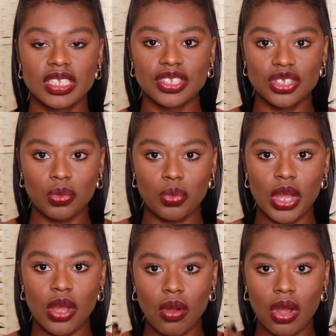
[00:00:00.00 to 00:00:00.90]
sits
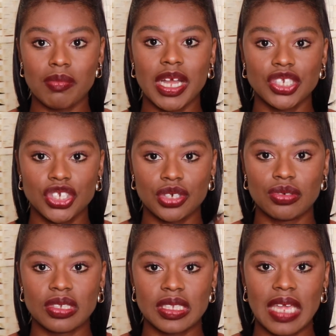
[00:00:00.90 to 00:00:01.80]
well on my
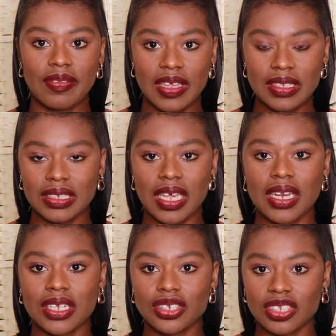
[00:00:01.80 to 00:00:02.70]
shoulders like this,
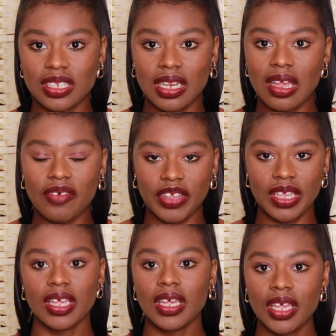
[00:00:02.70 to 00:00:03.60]
and I just love it.
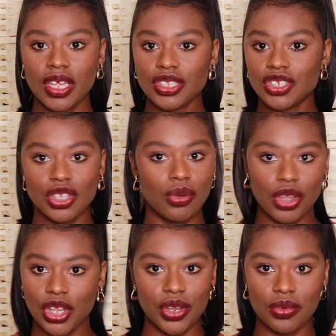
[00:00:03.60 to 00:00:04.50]
So
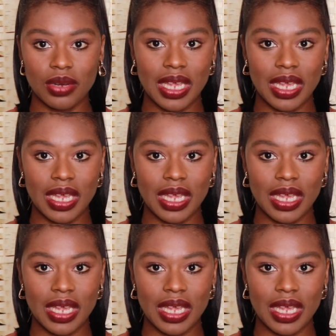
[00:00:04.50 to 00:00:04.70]
cute.